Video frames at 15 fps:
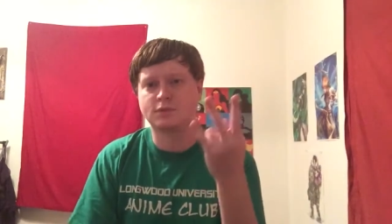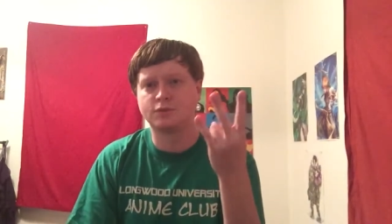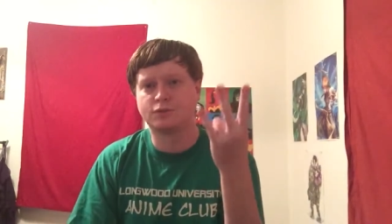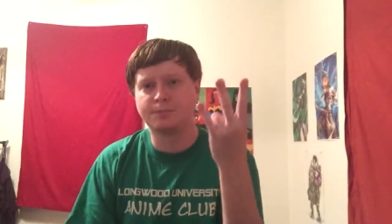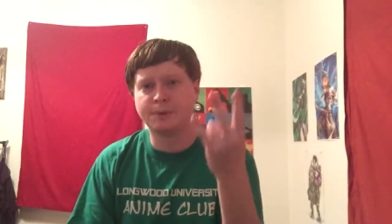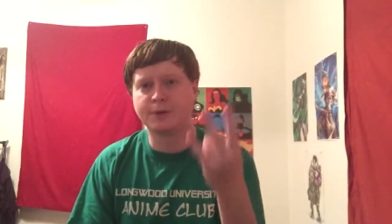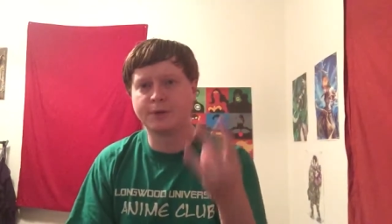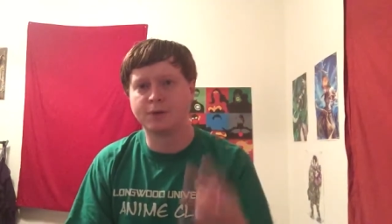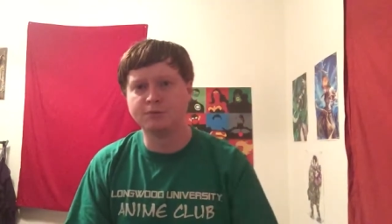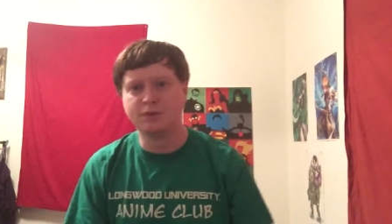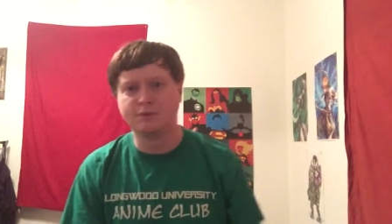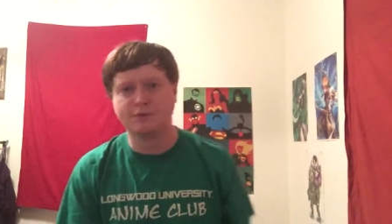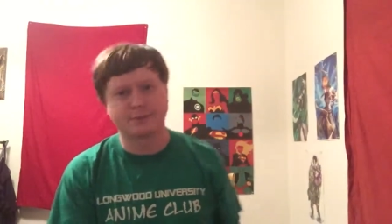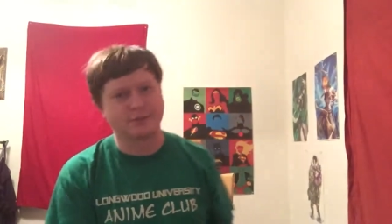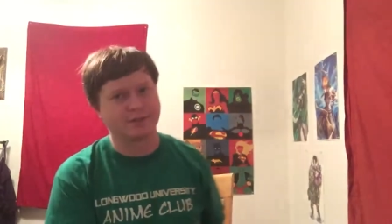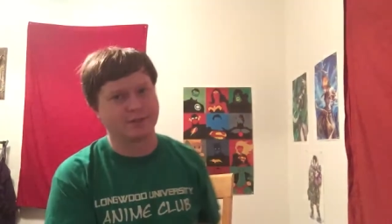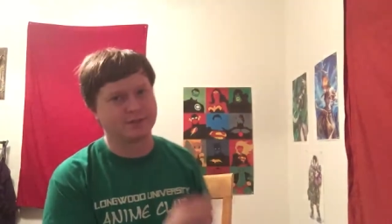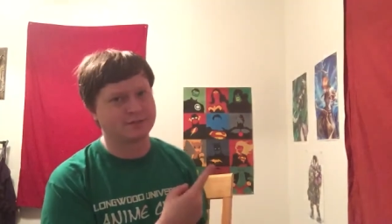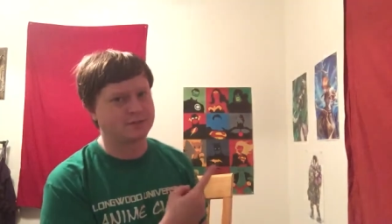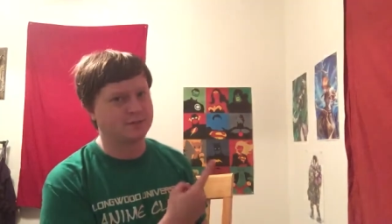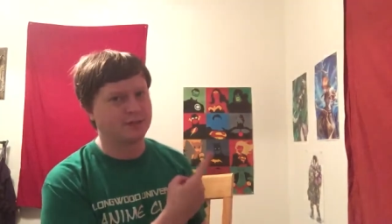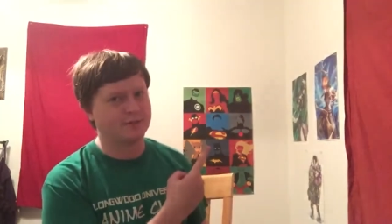superhero movies because I
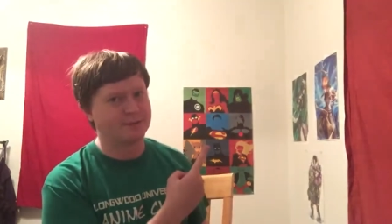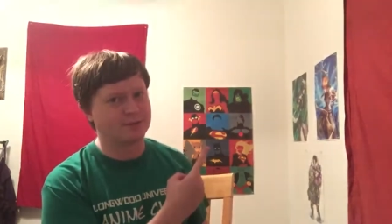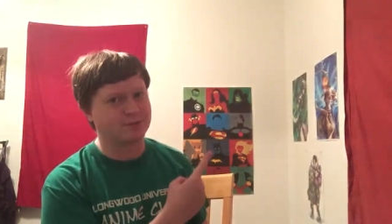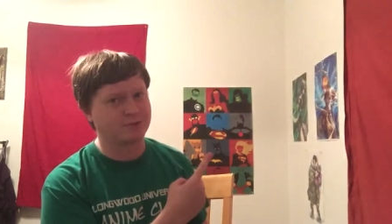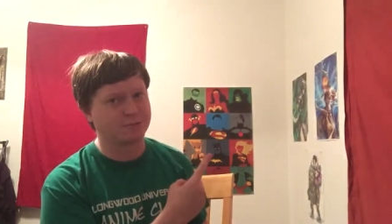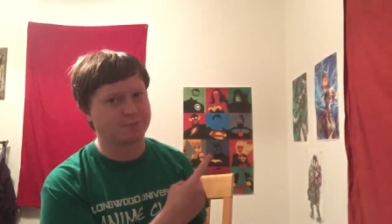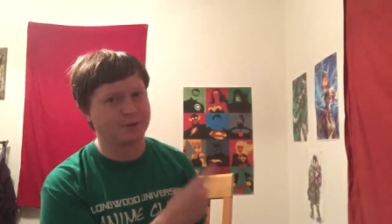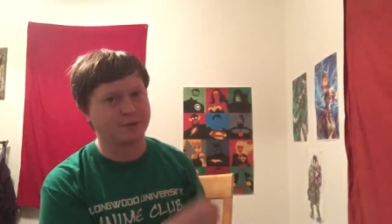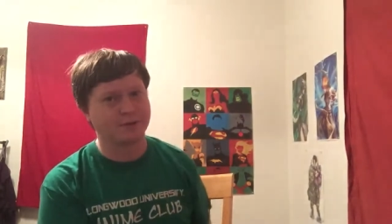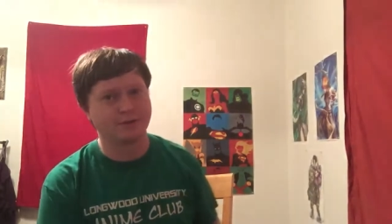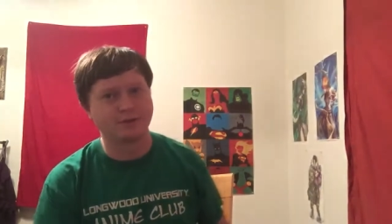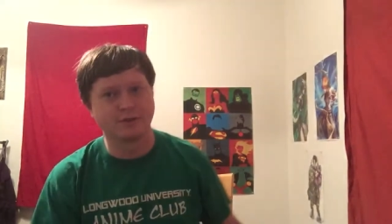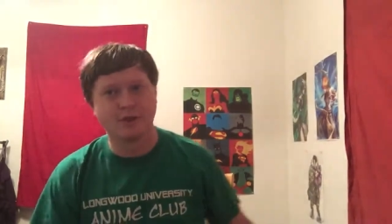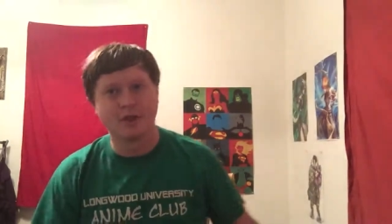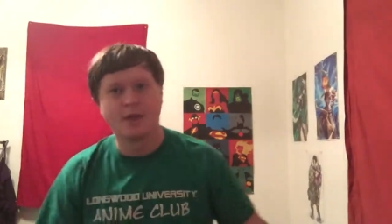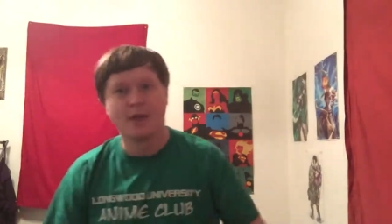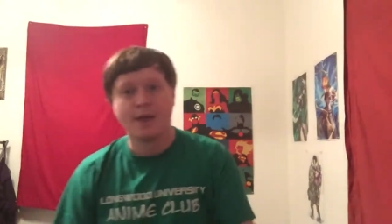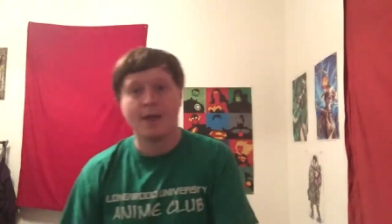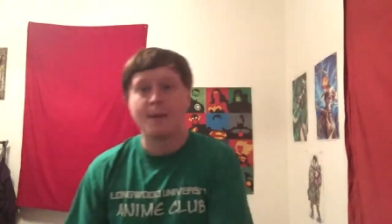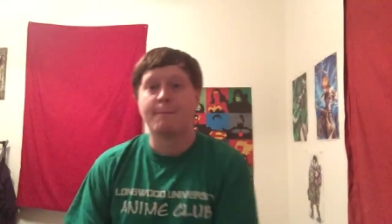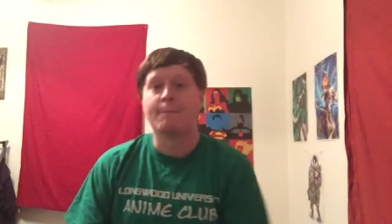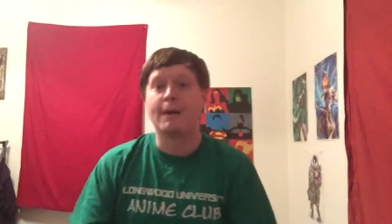still love my superheroes.
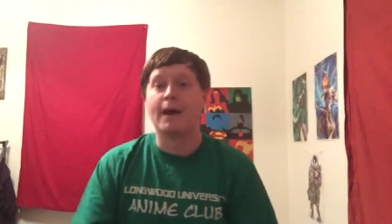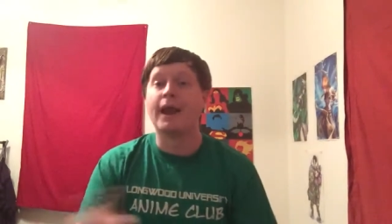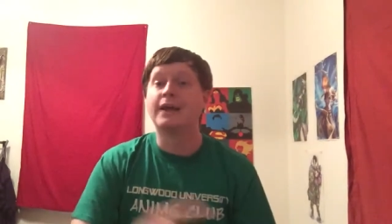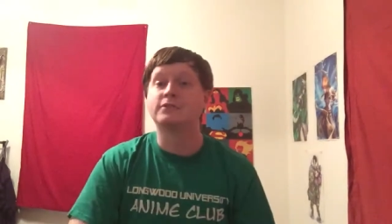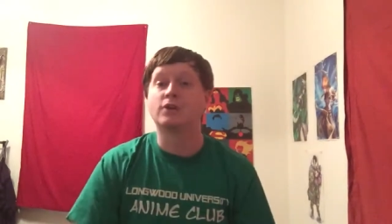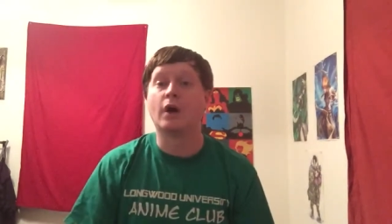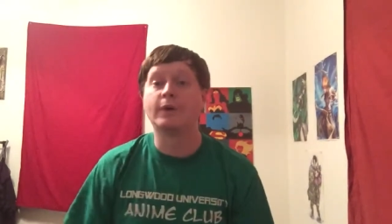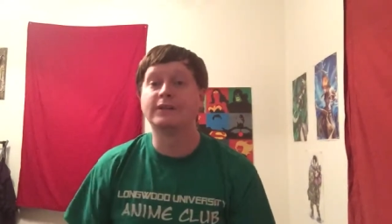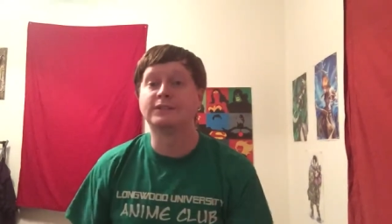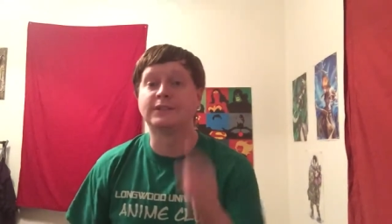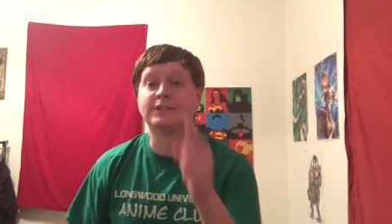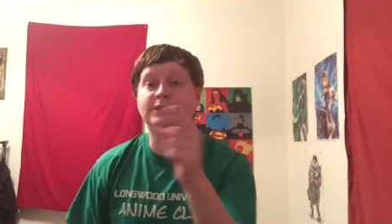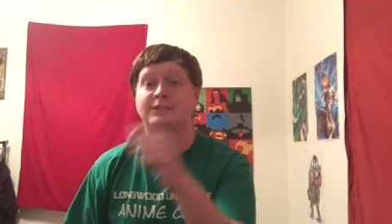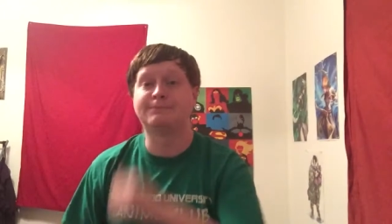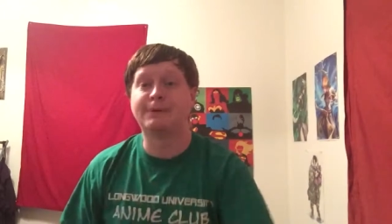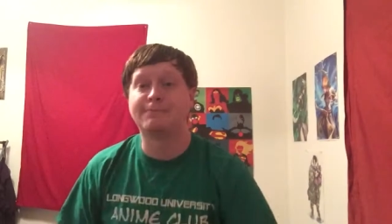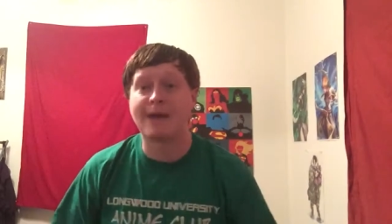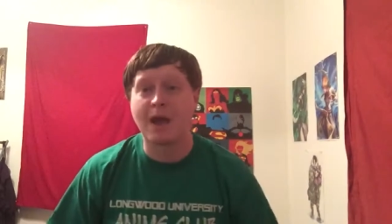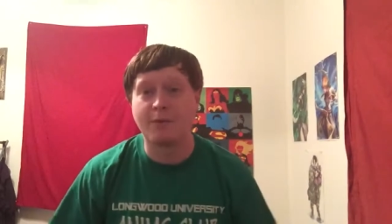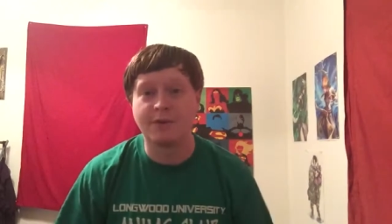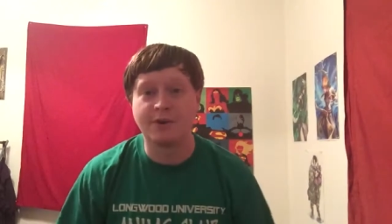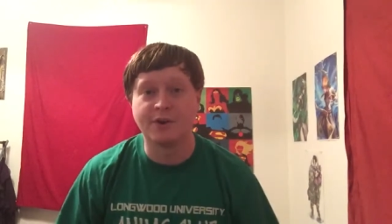But as always, this has been
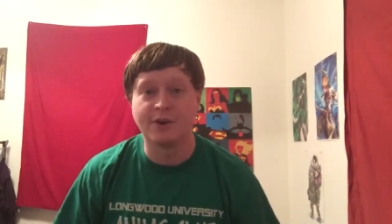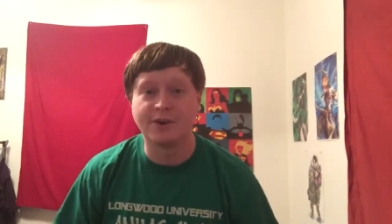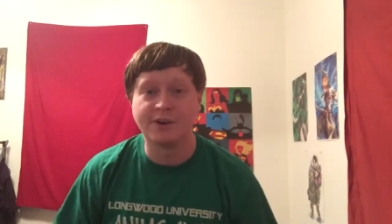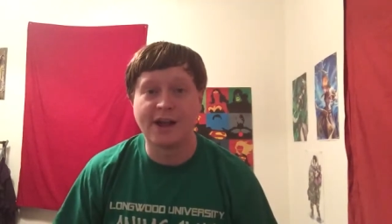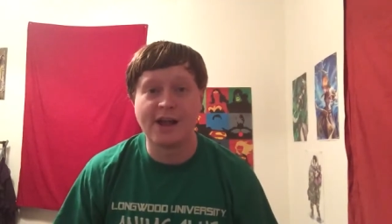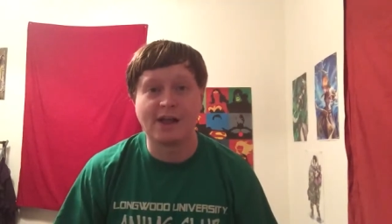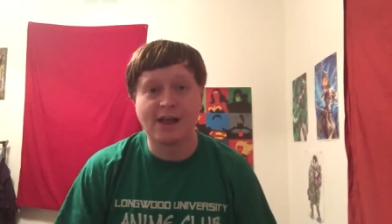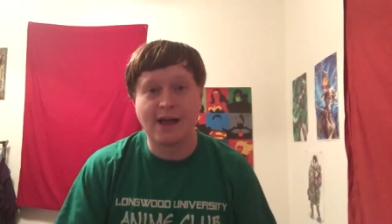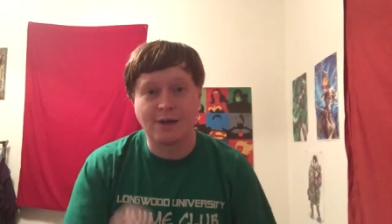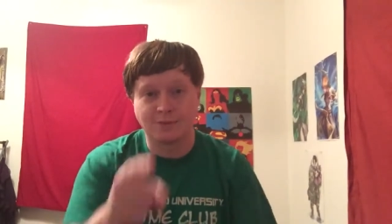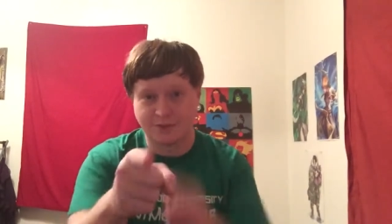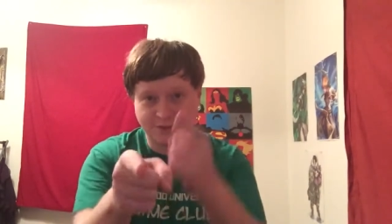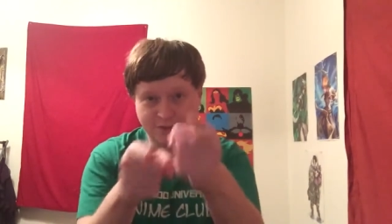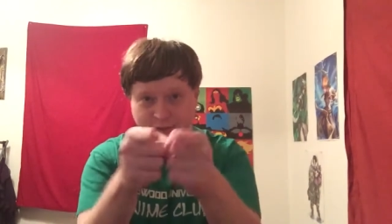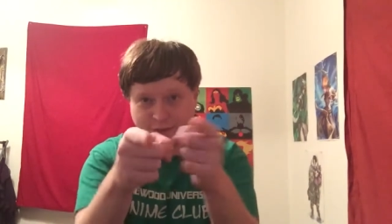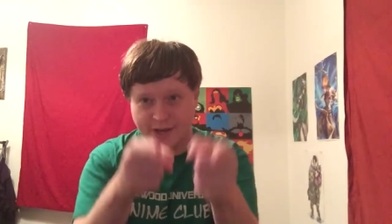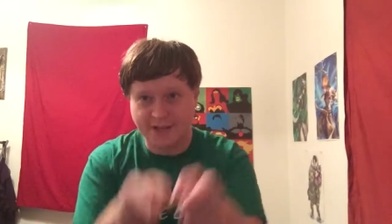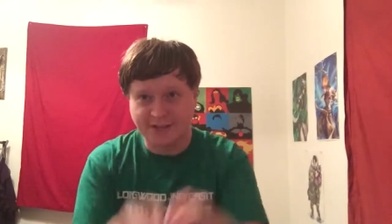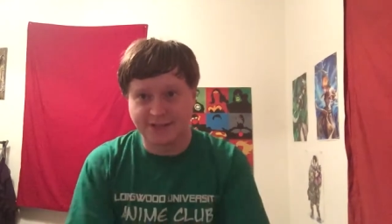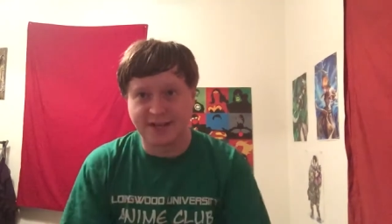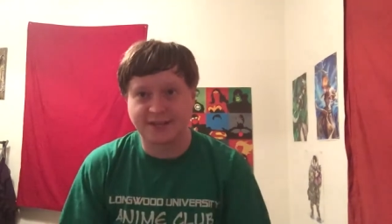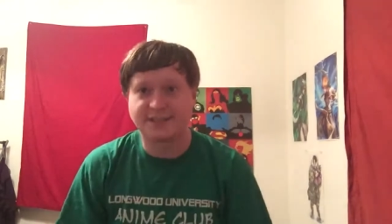Matt with Nerd In Denial. I will see you
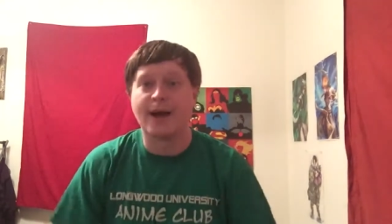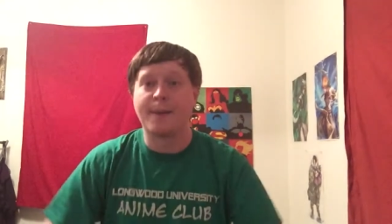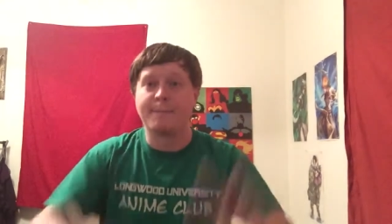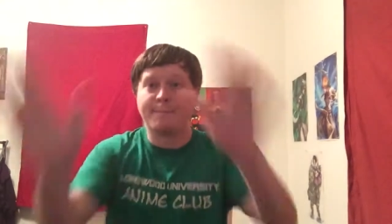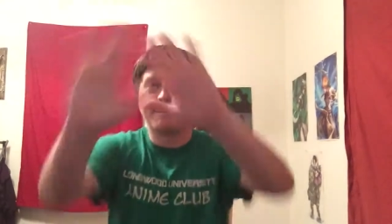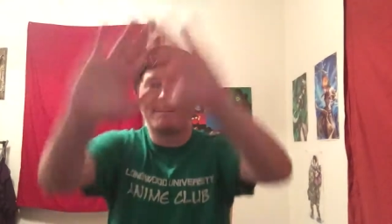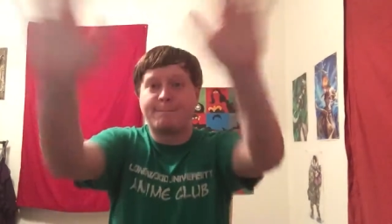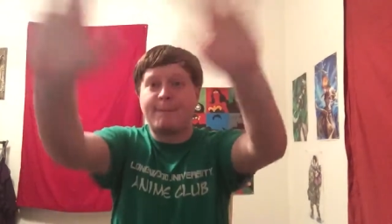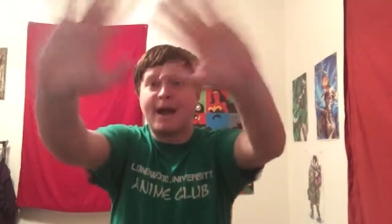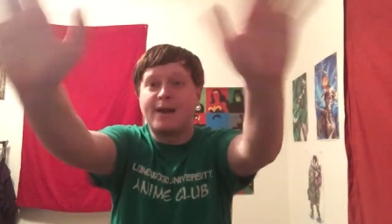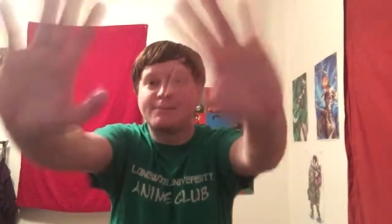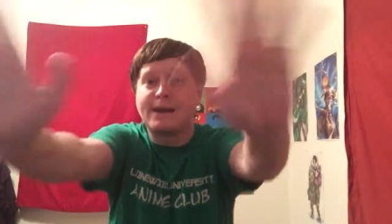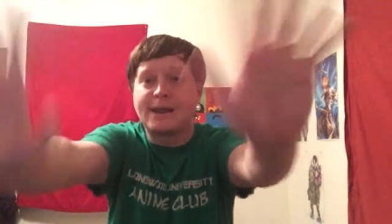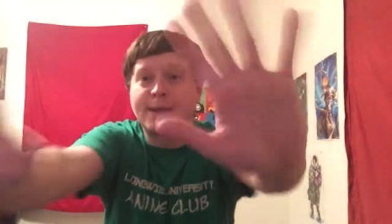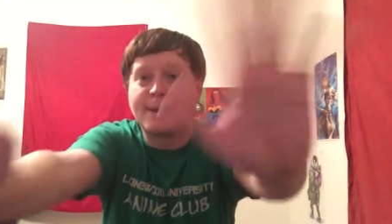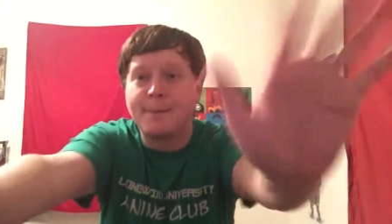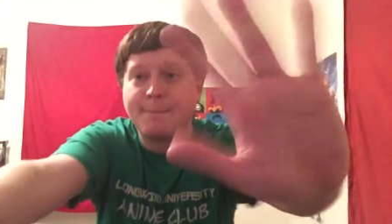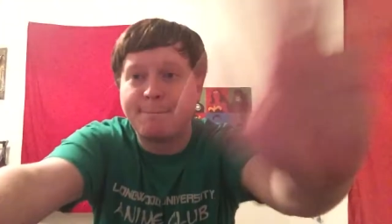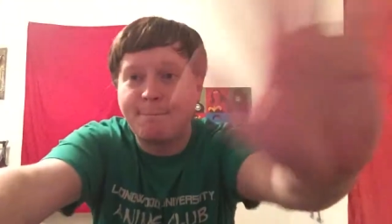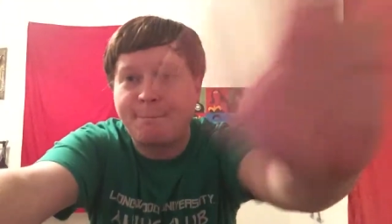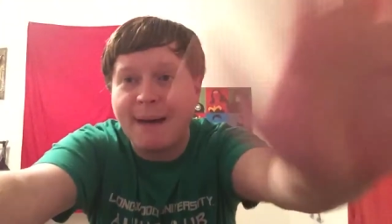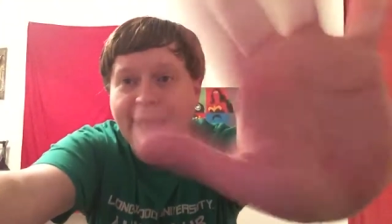guys next time. Bye, everybody.
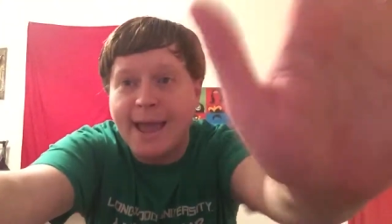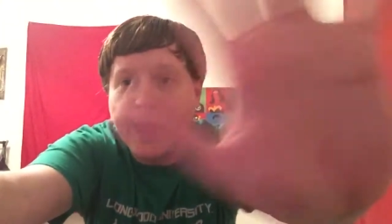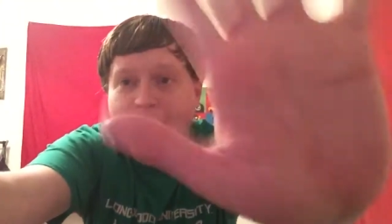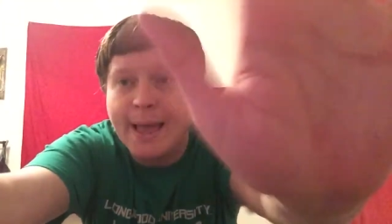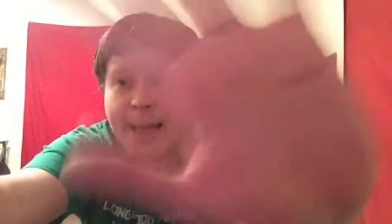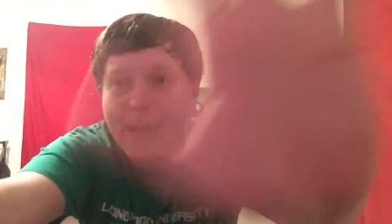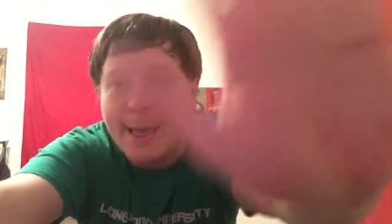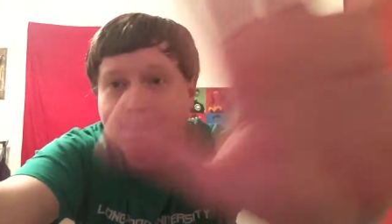Bye.